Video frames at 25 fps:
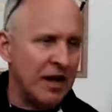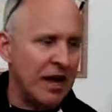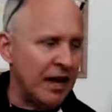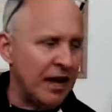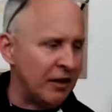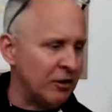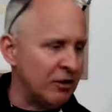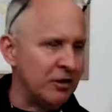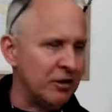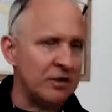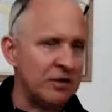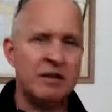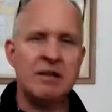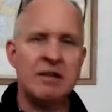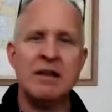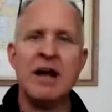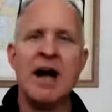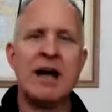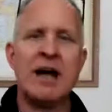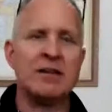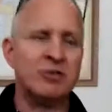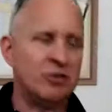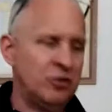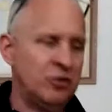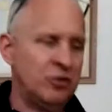i could
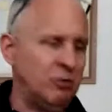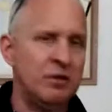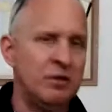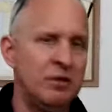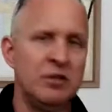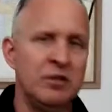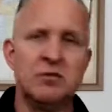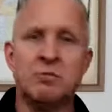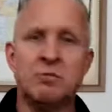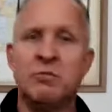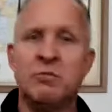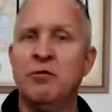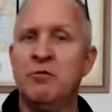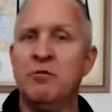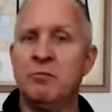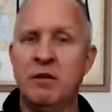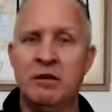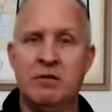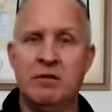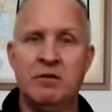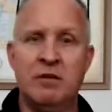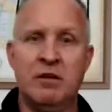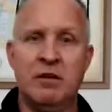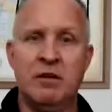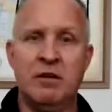not do this
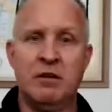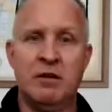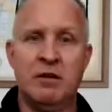movement